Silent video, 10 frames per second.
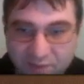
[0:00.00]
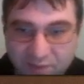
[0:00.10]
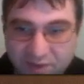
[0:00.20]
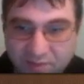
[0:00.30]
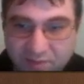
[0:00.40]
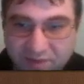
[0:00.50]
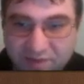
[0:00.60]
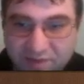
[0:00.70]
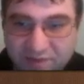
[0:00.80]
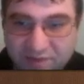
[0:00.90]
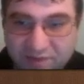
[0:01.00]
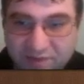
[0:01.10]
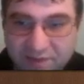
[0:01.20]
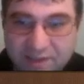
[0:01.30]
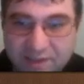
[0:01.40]
you can play c6.
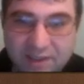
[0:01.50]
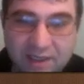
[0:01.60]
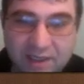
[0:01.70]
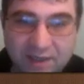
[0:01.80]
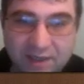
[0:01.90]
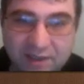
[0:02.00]
And then